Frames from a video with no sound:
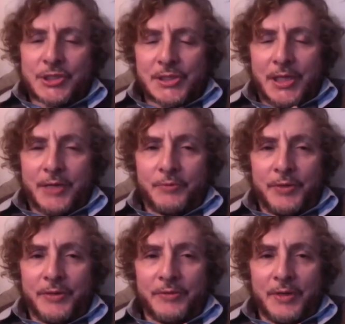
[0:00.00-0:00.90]
like
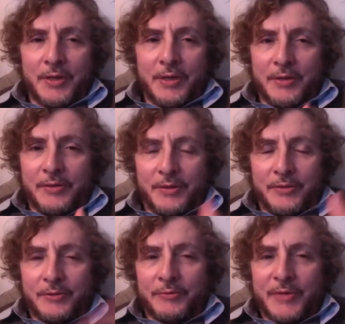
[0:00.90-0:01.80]
with
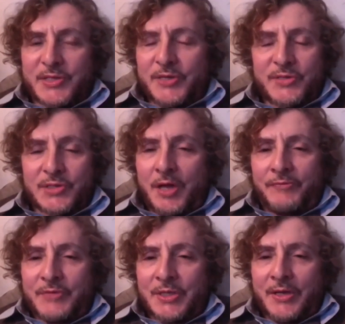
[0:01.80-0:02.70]
the rest of the
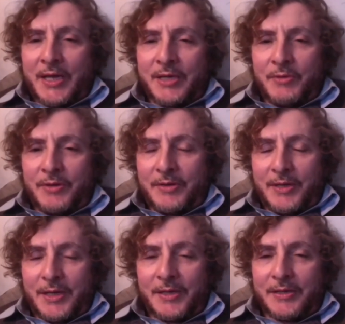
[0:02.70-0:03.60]
staff? Is there anyone
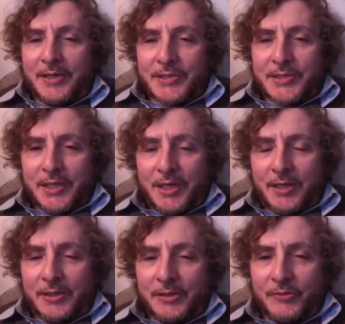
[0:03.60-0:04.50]
there that he has any
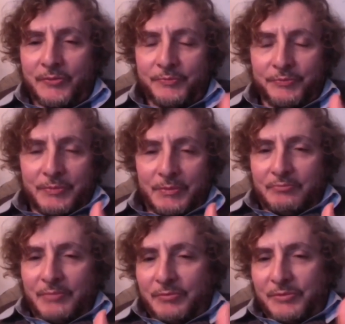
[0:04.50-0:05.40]
kind of
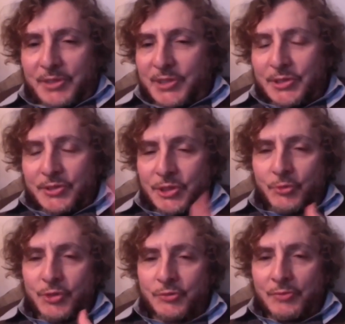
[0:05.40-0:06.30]
decent
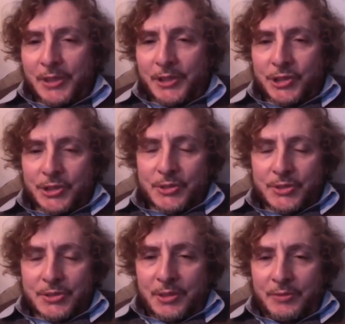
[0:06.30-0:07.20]
social
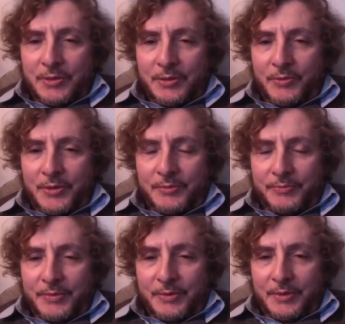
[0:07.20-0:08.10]
relations?
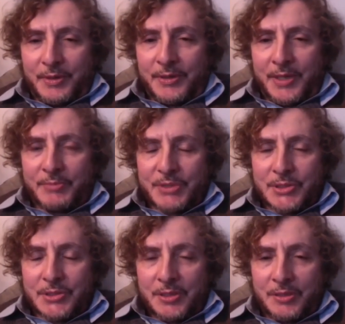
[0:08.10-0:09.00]
Anyone in the embassy
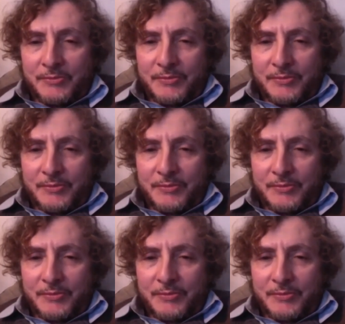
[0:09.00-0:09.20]
staff?